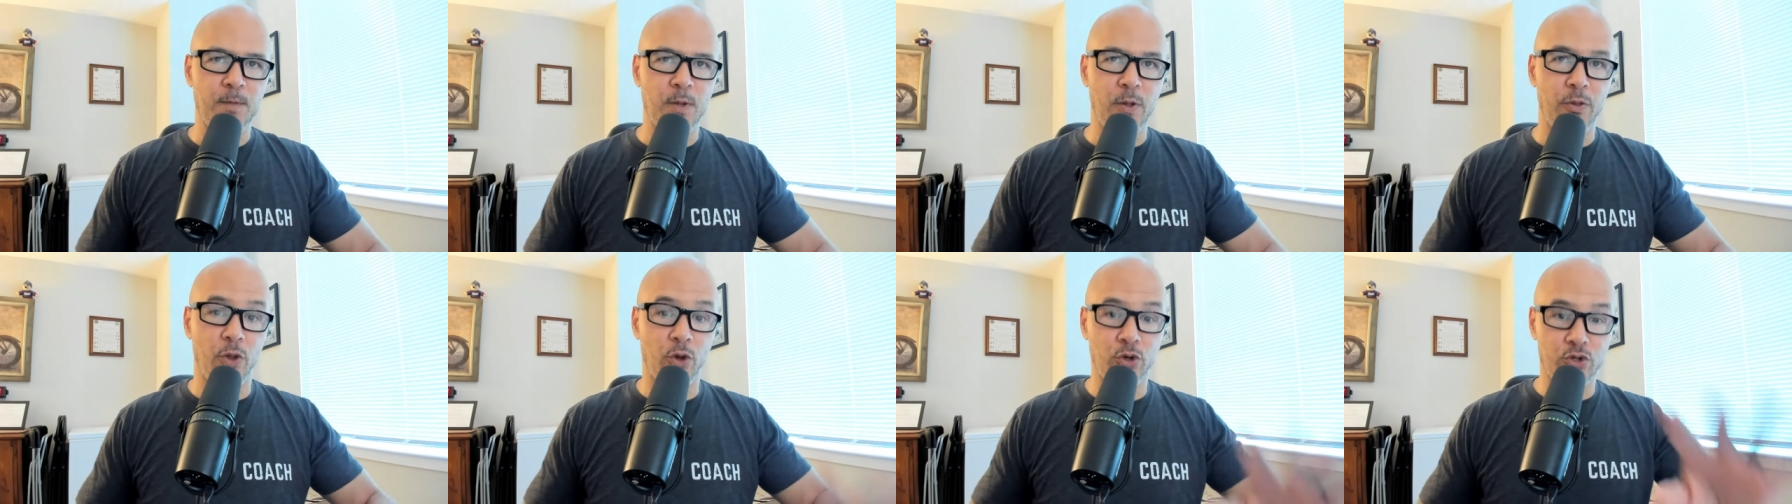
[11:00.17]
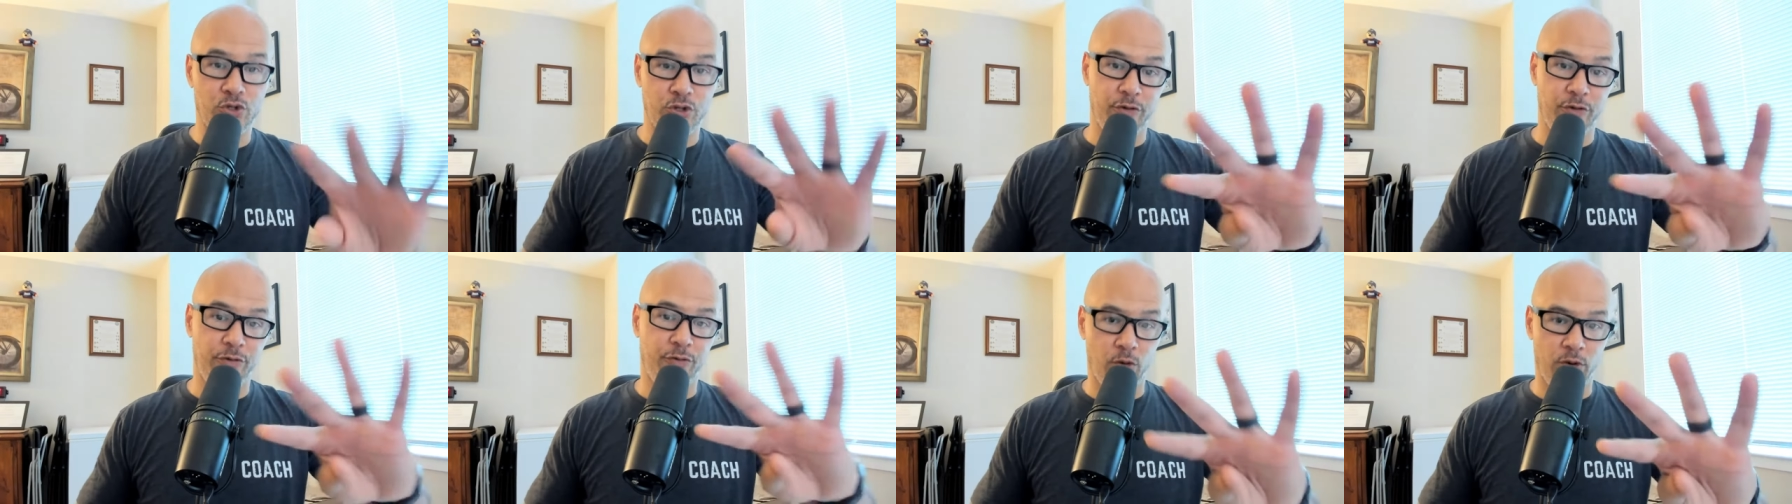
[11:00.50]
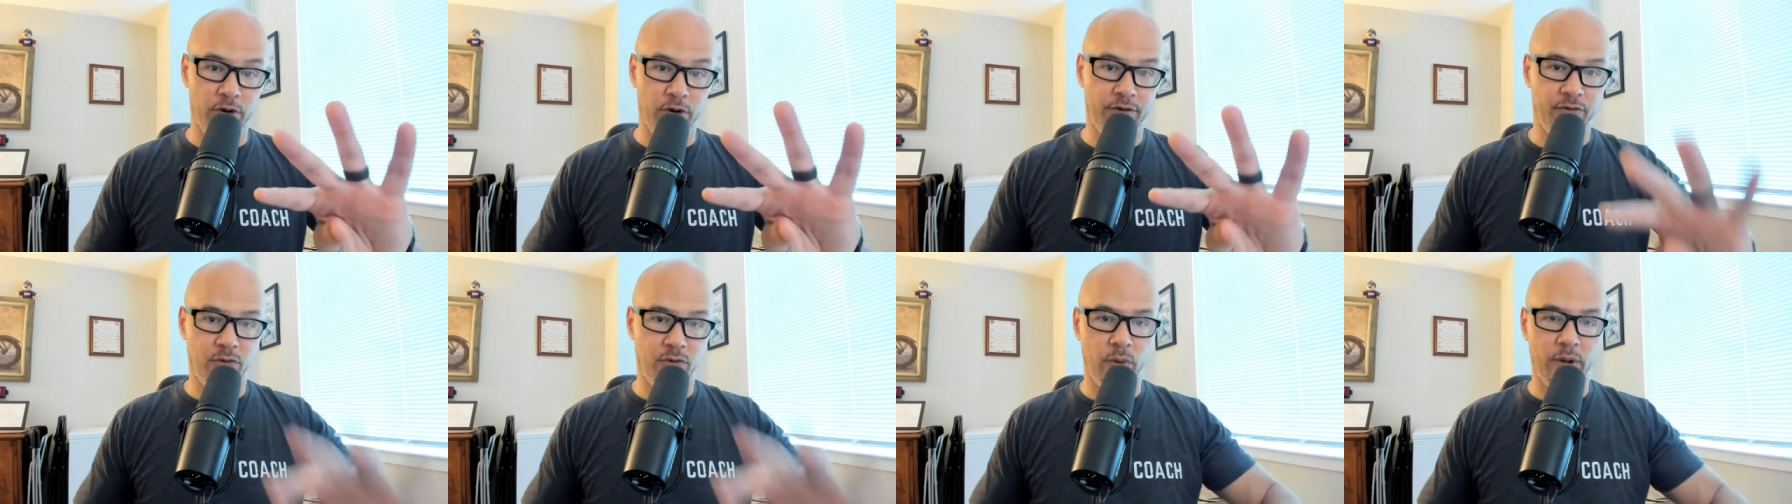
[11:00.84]
Those are the four
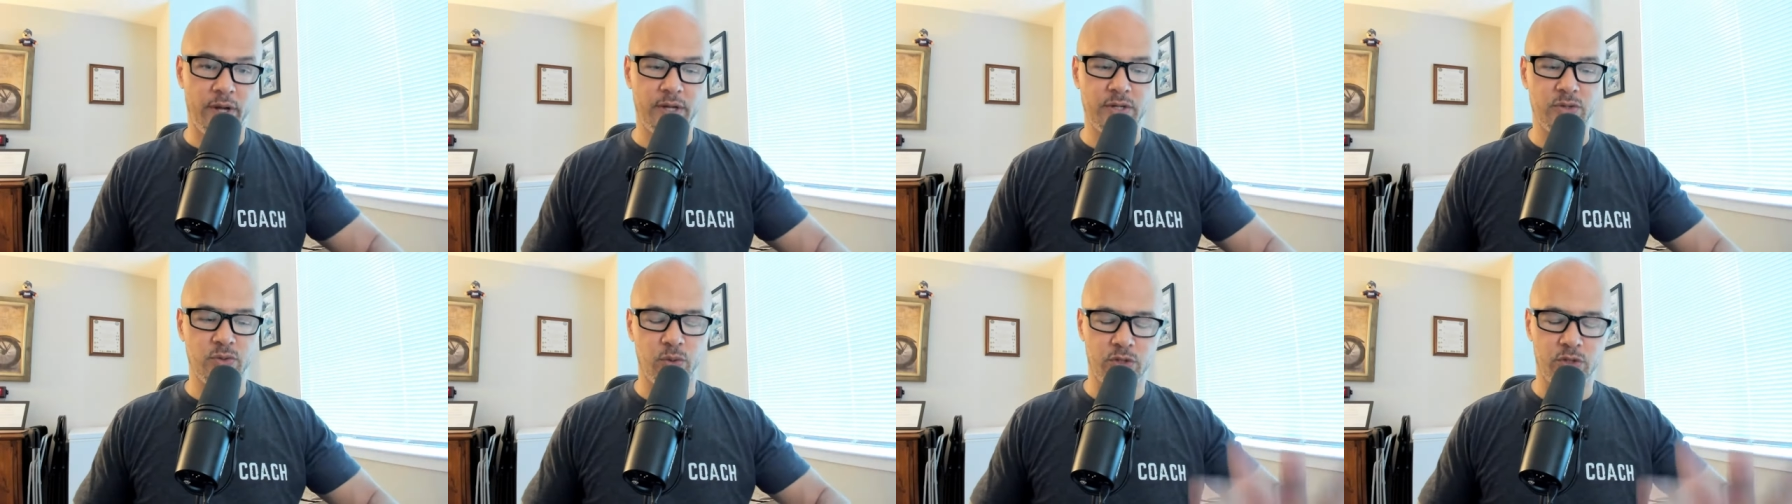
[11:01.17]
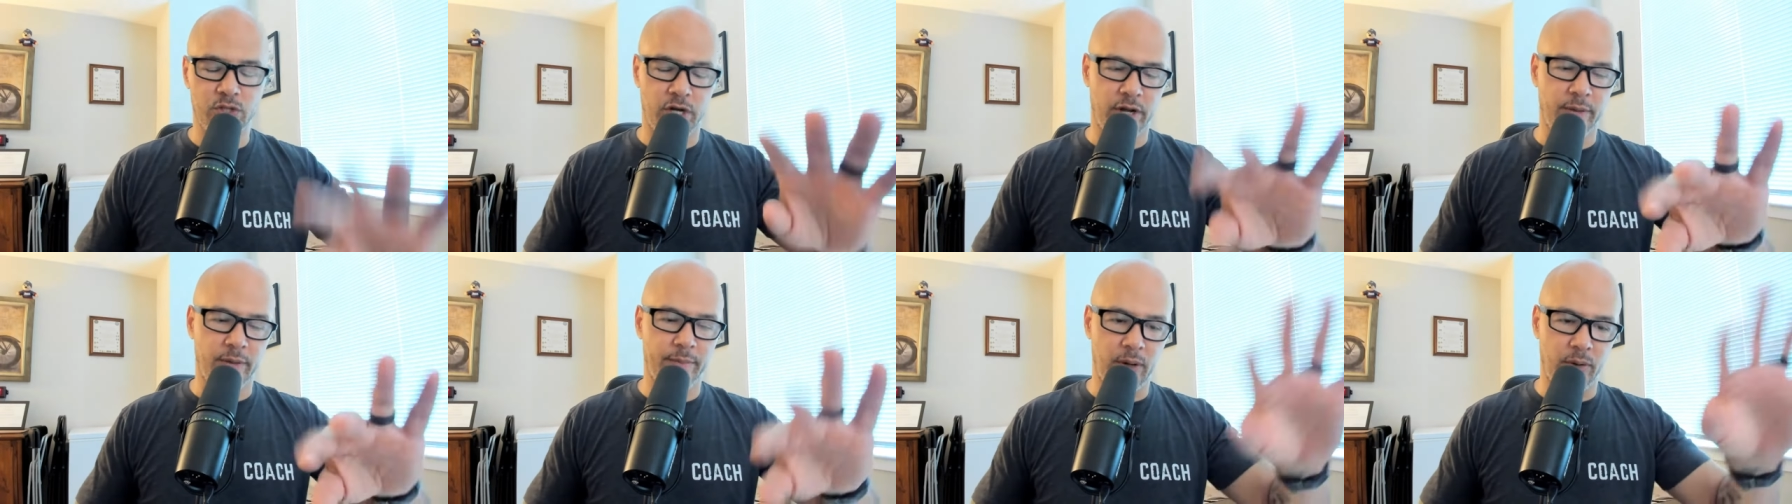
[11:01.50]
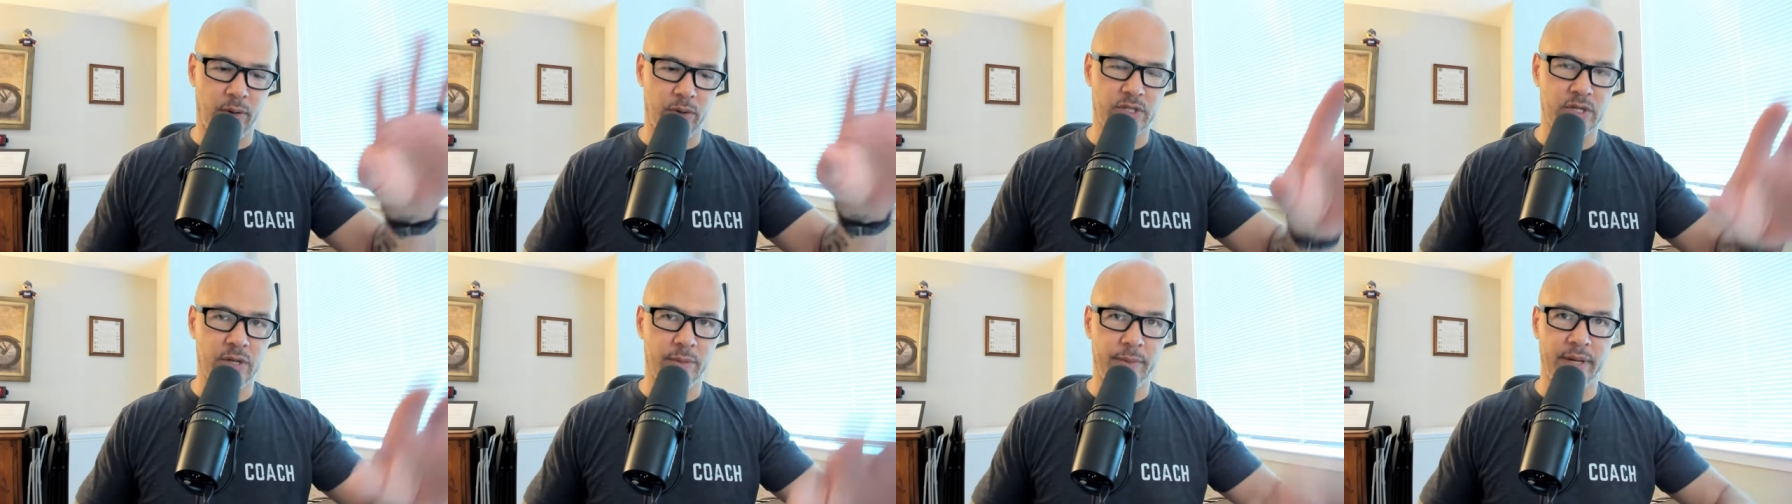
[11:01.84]
different ways. We'll talk about
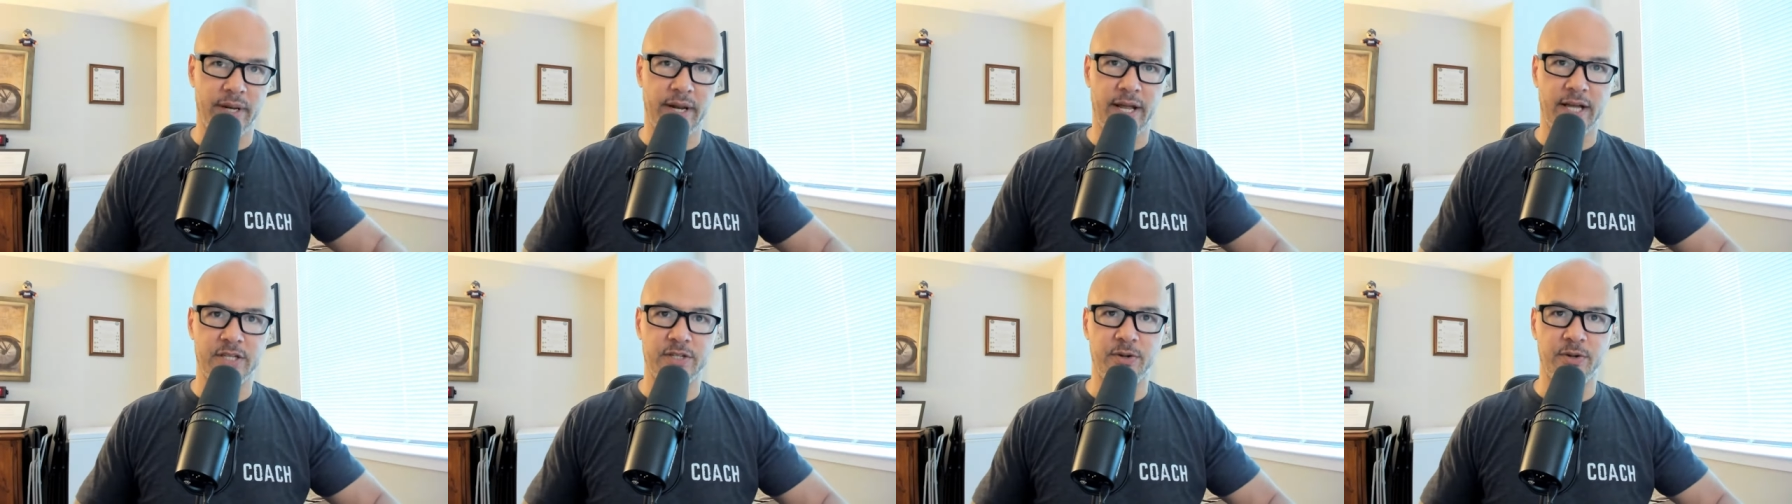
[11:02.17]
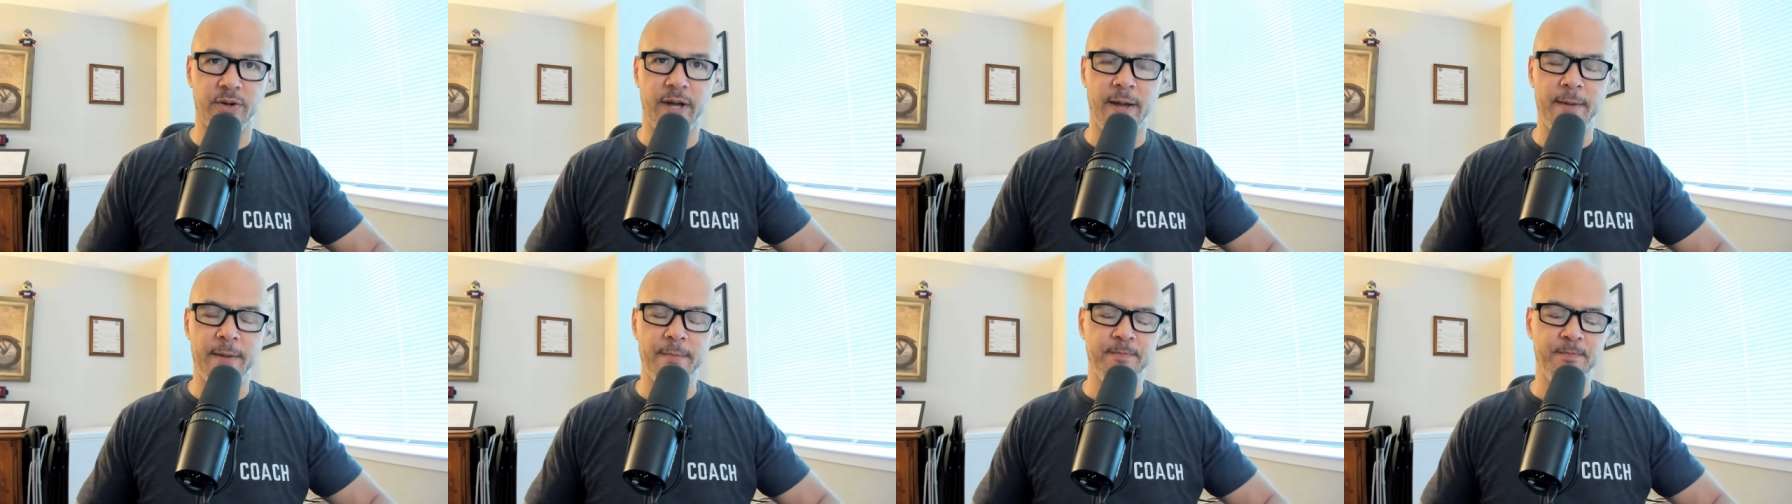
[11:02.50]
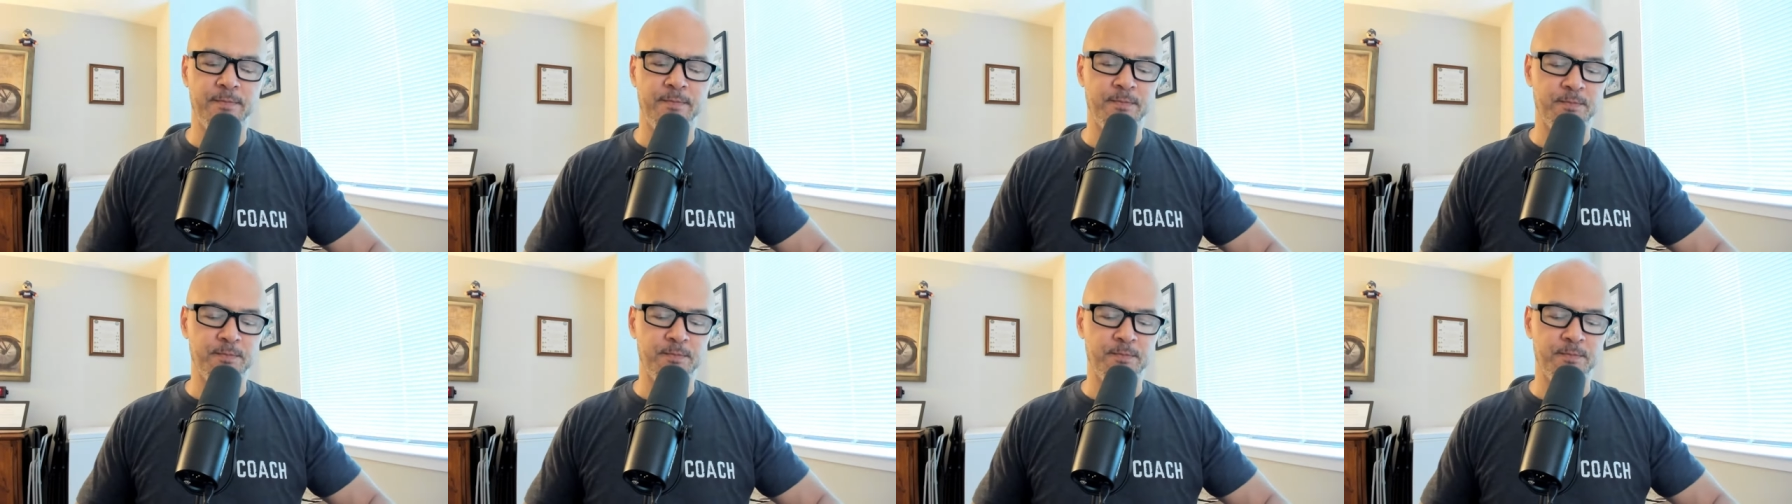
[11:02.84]
what's coming next. Okay.